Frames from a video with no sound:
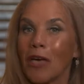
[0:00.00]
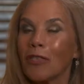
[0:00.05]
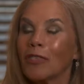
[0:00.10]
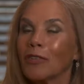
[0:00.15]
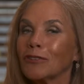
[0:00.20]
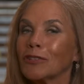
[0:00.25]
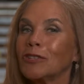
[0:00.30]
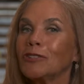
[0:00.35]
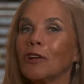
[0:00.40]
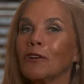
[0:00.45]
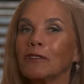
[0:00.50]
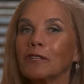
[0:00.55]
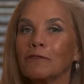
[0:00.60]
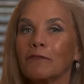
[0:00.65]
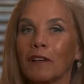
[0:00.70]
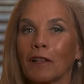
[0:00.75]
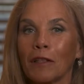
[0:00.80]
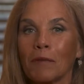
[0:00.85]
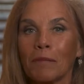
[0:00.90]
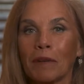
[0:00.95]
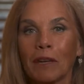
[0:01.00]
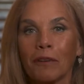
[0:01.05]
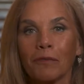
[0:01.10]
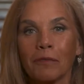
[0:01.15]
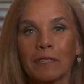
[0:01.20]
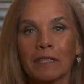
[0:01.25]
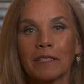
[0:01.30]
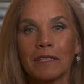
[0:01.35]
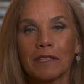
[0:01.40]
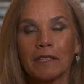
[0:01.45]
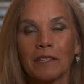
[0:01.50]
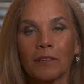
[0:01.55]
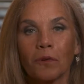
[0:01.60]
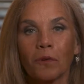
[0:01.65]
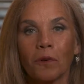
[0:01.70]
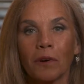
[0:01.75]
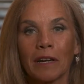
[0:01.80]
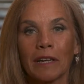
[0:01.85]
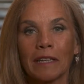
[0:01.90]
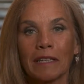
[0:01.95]
there's no development of resistant
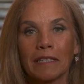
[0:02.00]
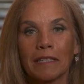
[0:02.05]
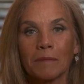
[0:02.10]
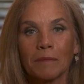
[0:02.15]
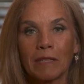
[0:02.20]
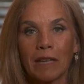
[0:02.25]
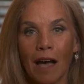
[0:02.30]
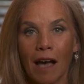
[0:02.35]
organisms